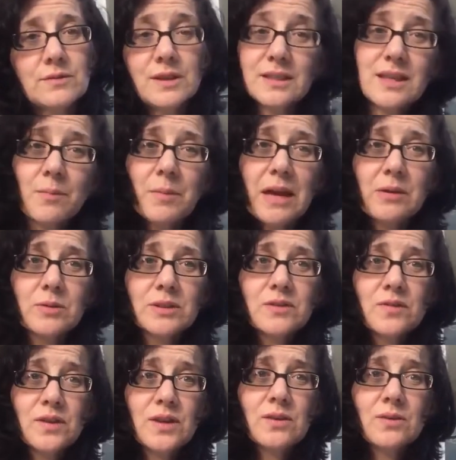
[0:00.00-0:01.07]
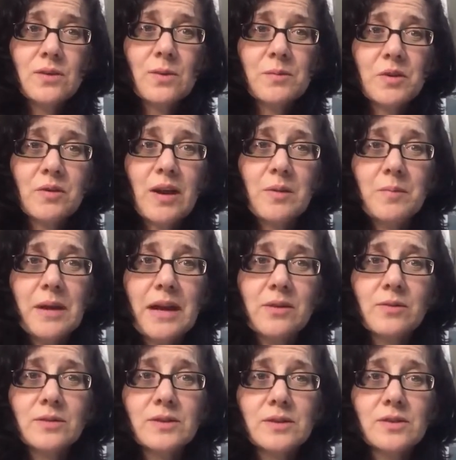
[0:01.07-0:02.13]
Is that backwards for you? You want me to write it
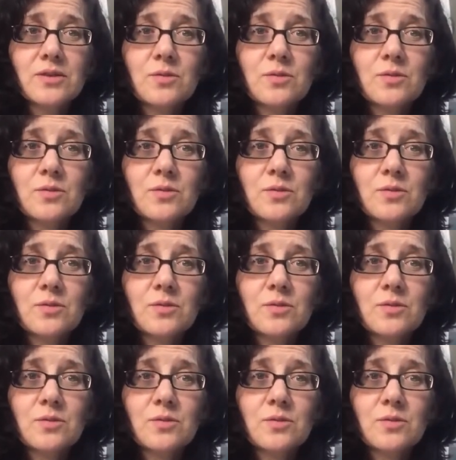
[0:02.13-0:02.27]
backwards?